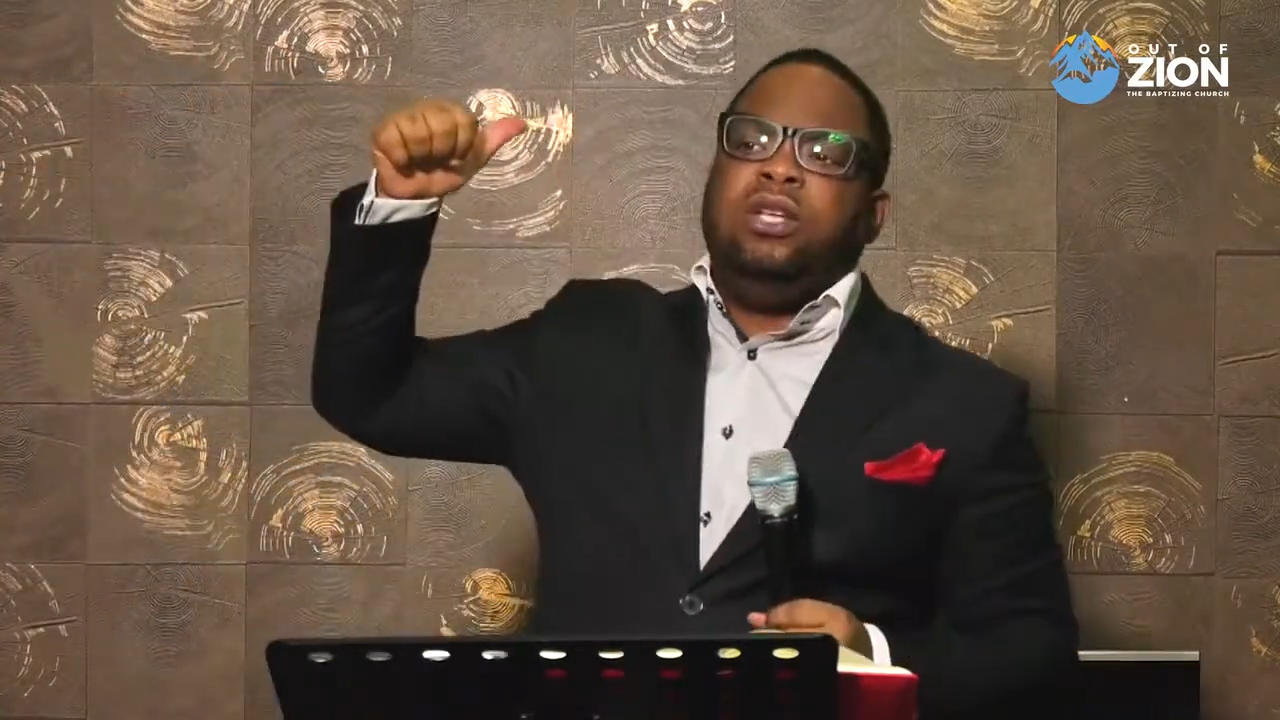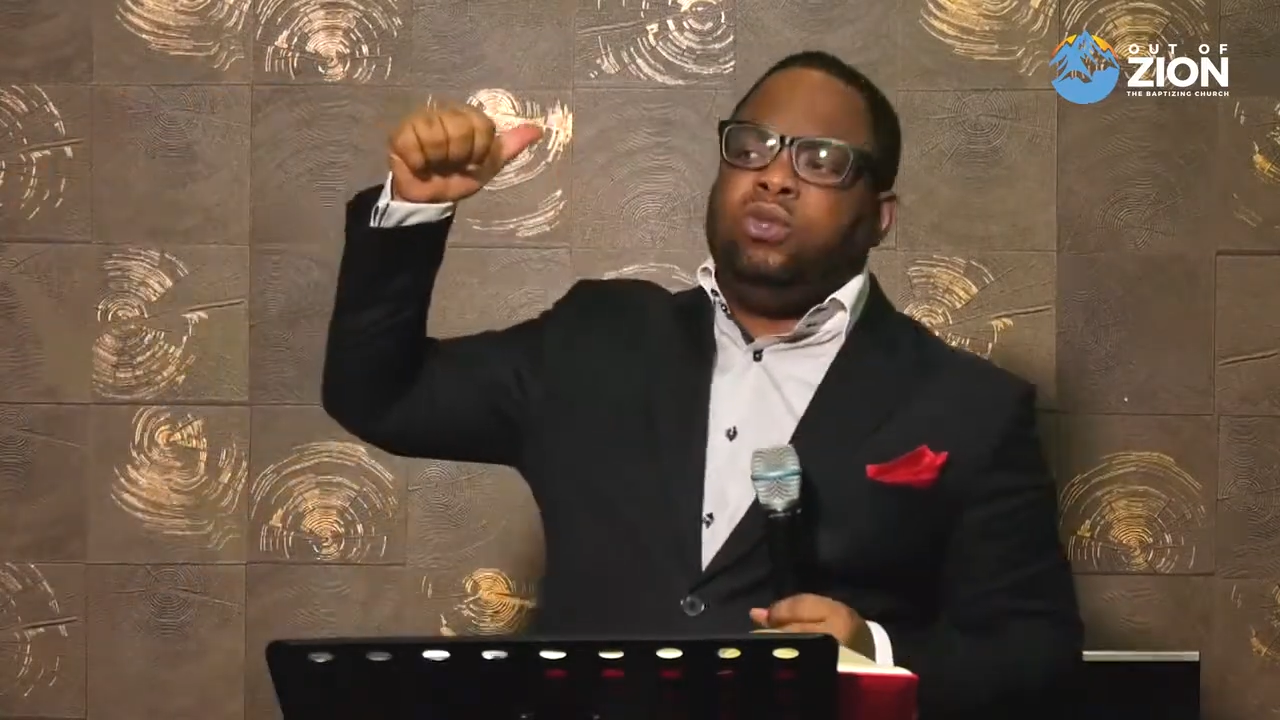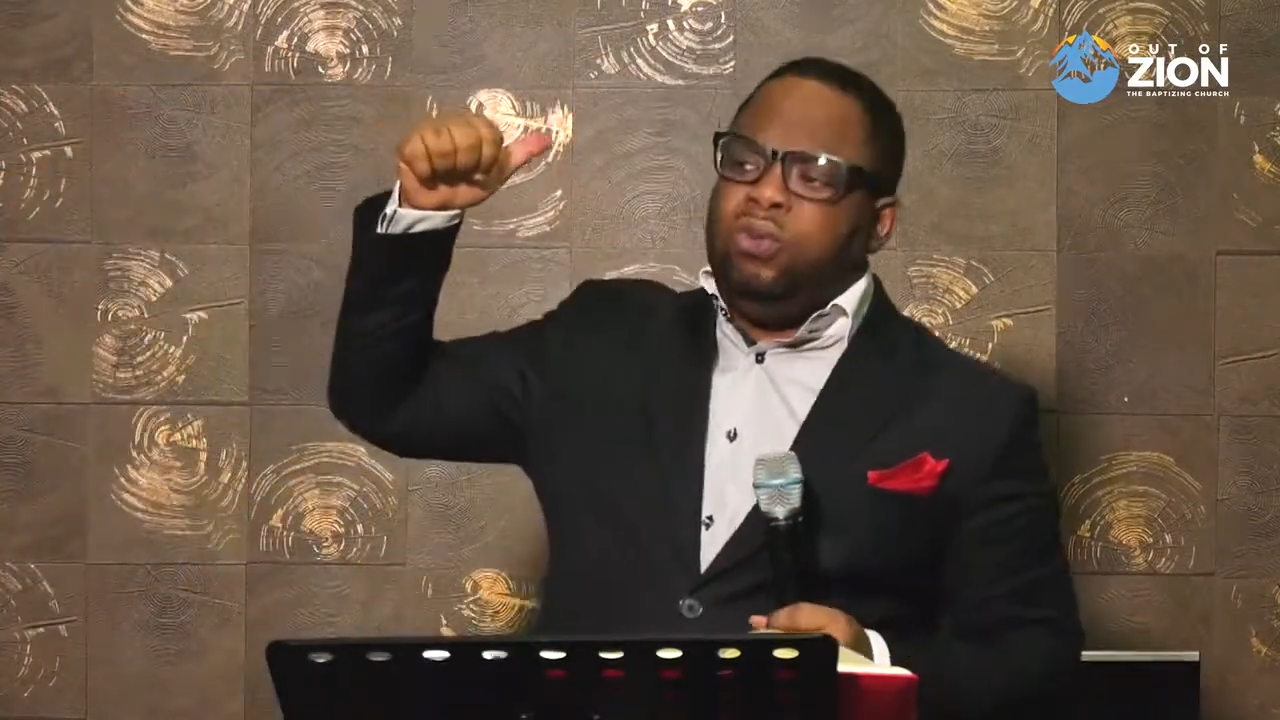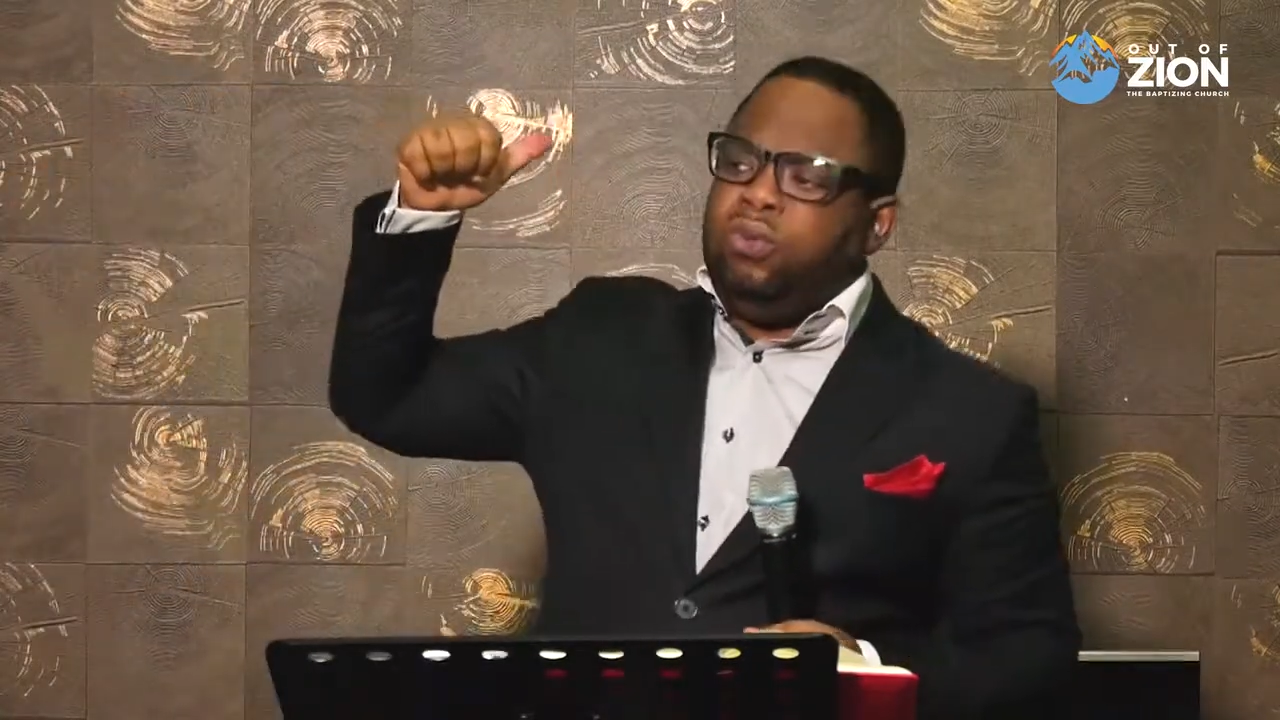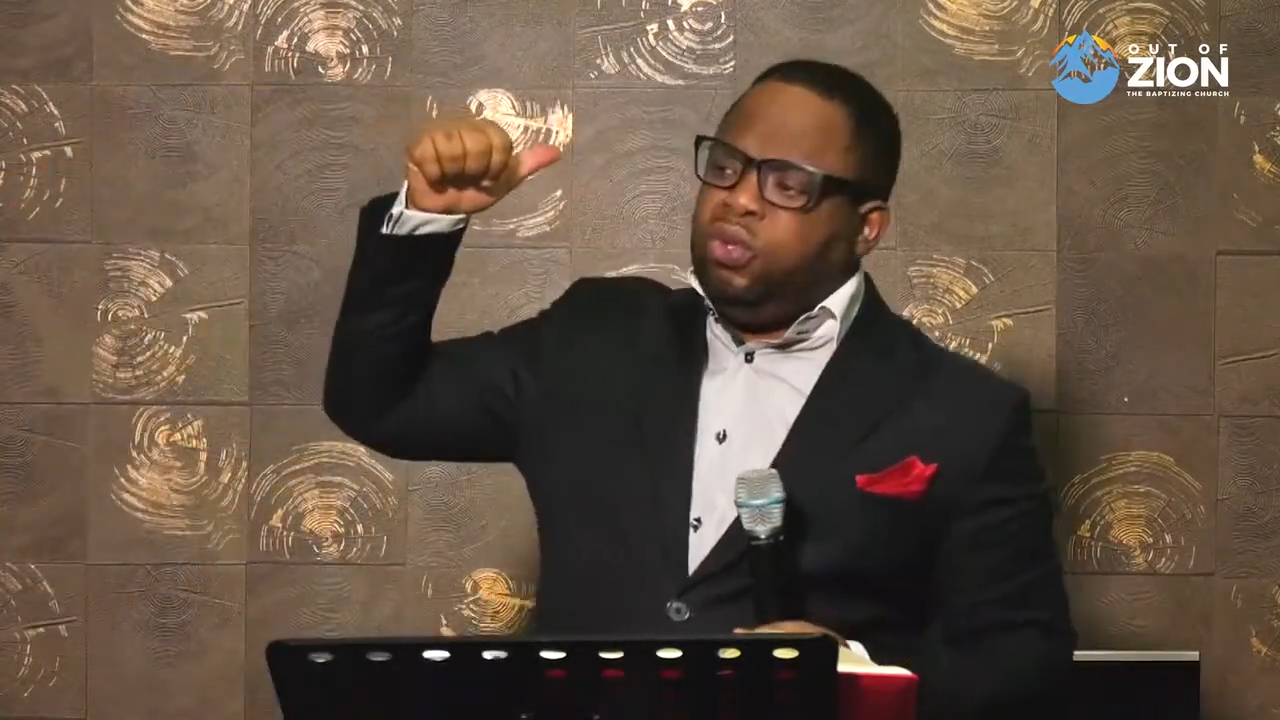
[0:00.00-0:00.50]

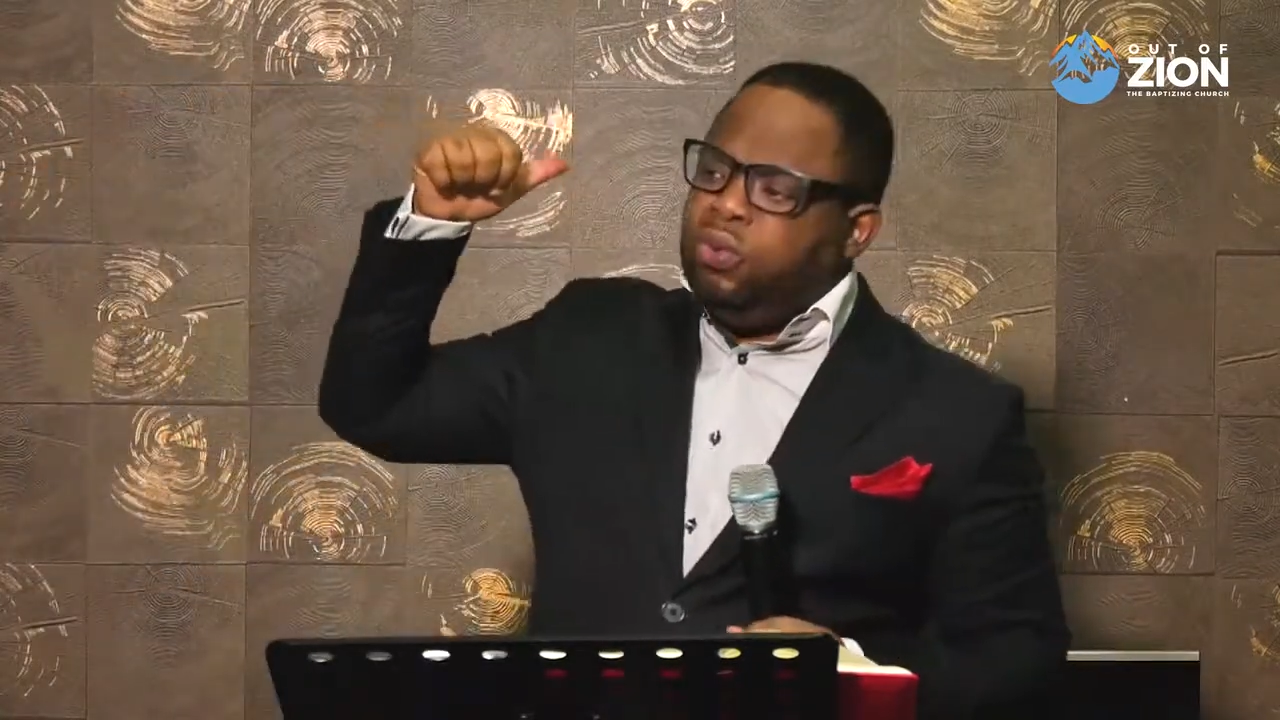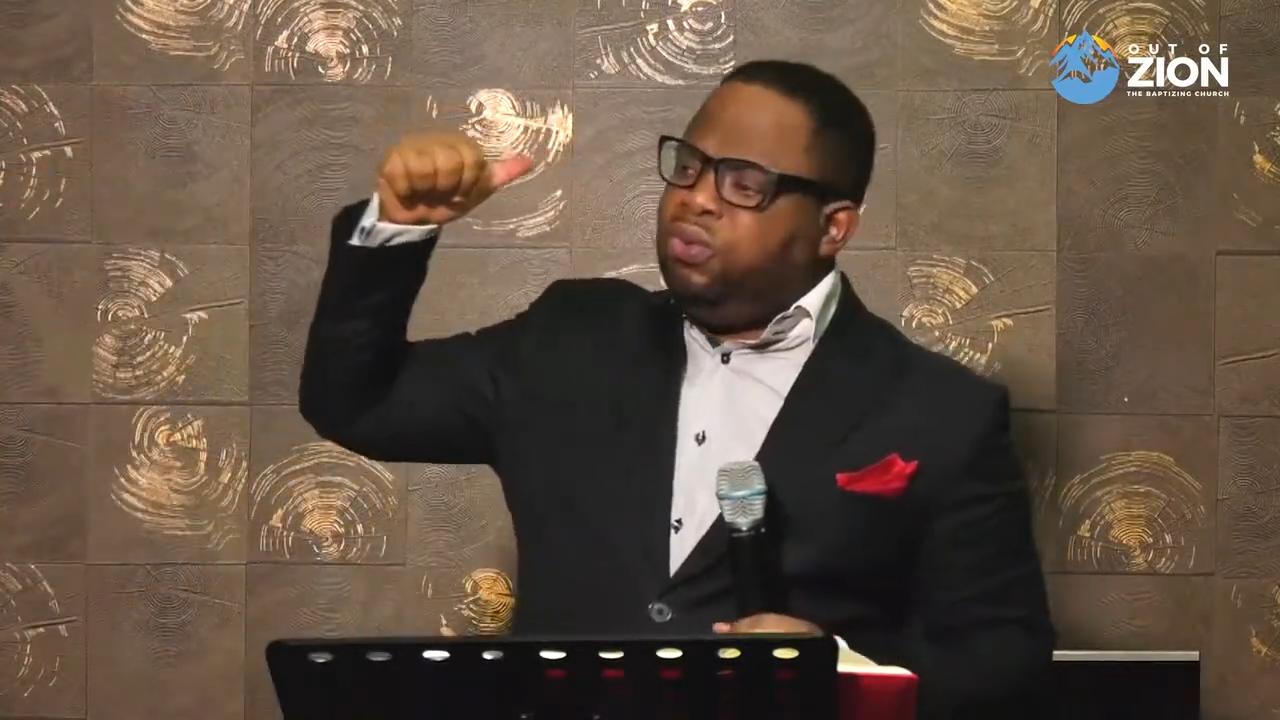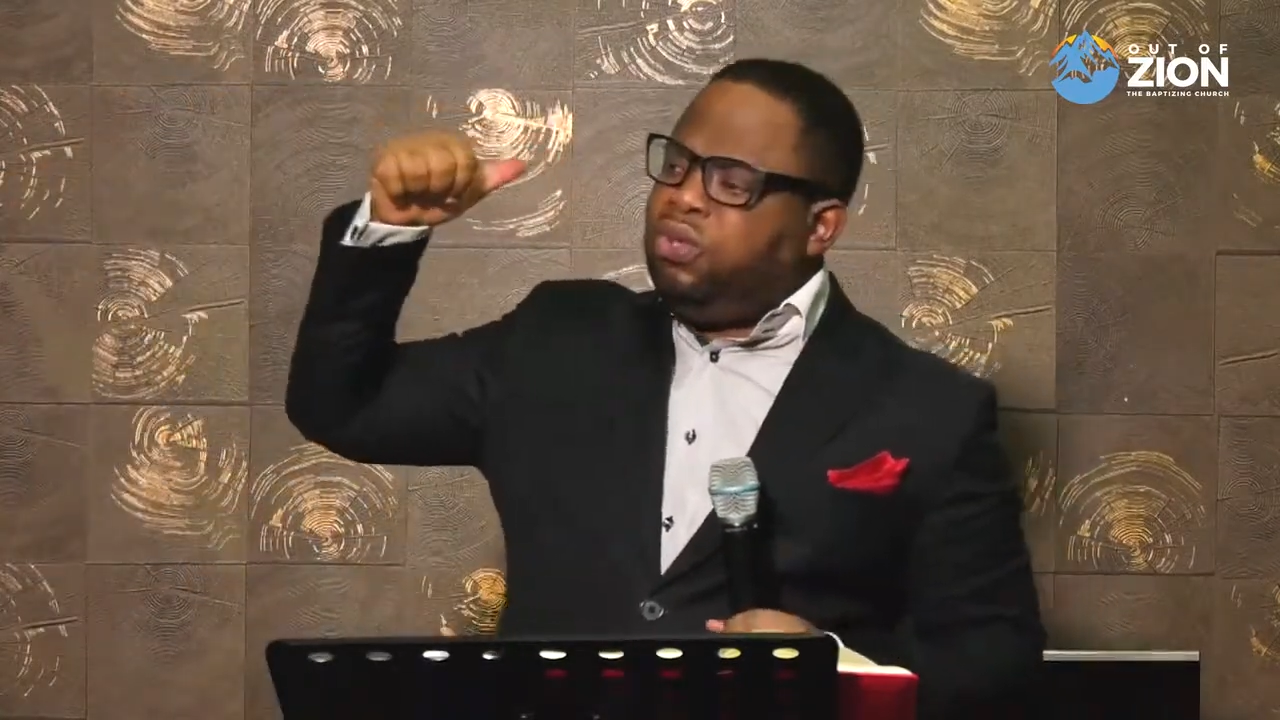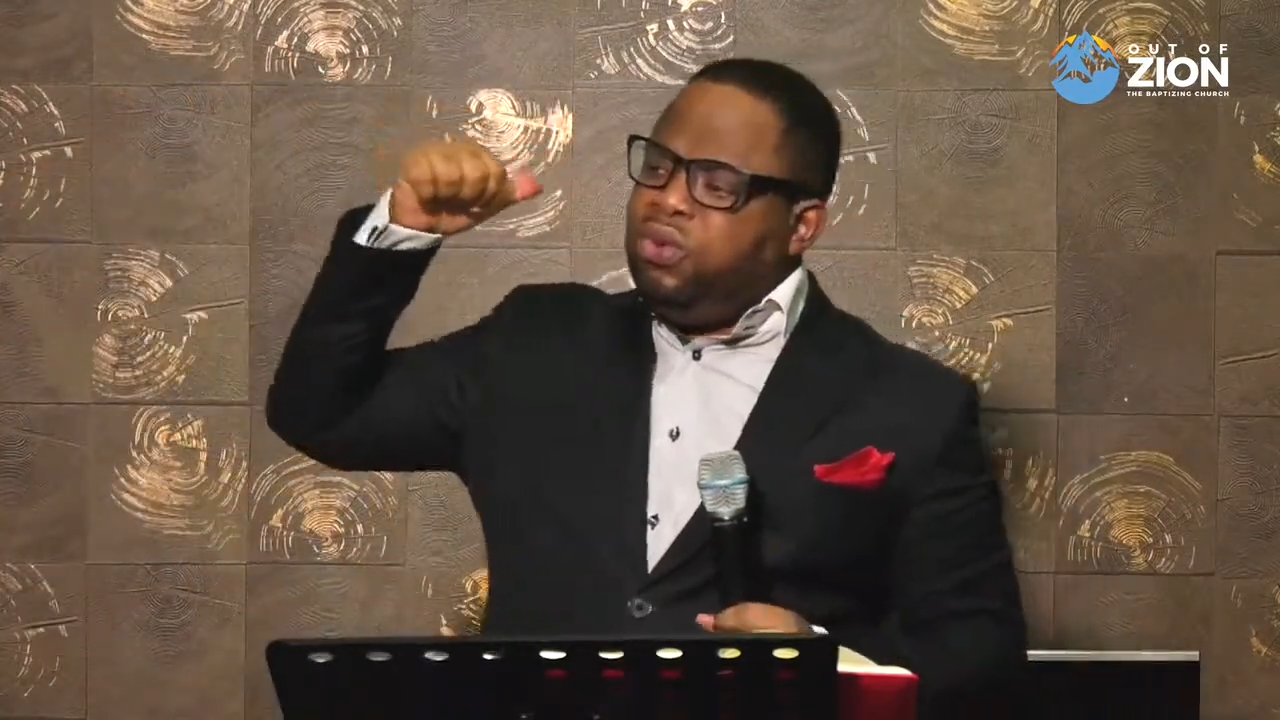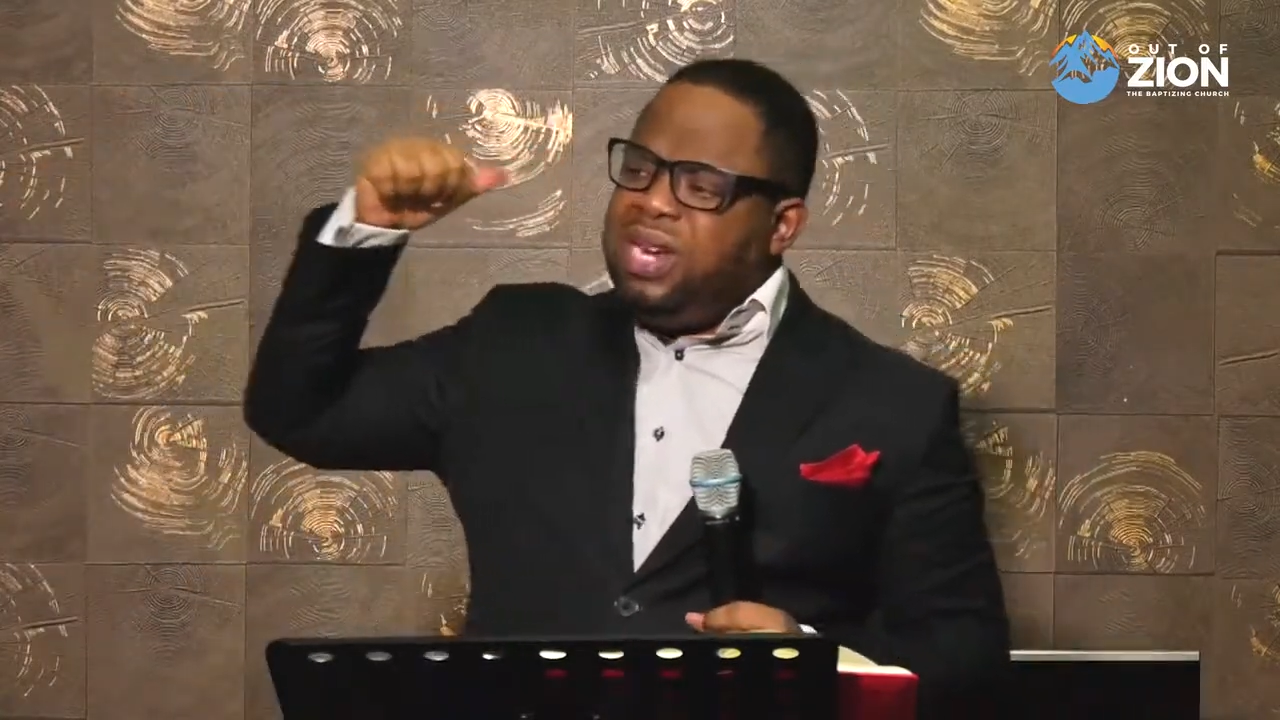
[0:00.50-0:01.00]
to